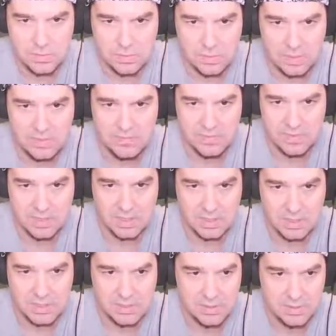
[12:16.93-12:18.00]
or even the
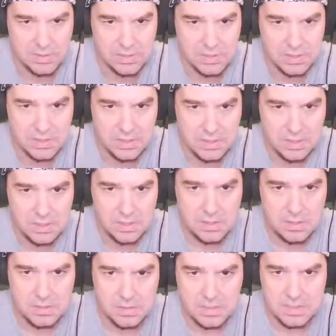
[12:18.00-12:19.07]
clears,
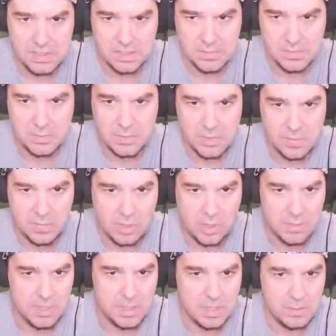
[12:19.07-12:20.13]
which tells me we could
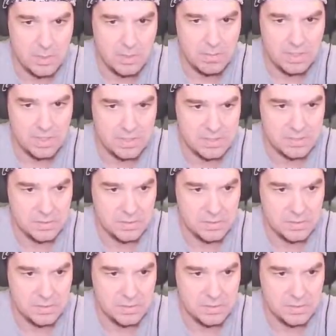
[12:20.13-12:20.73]
probably get away with a lesser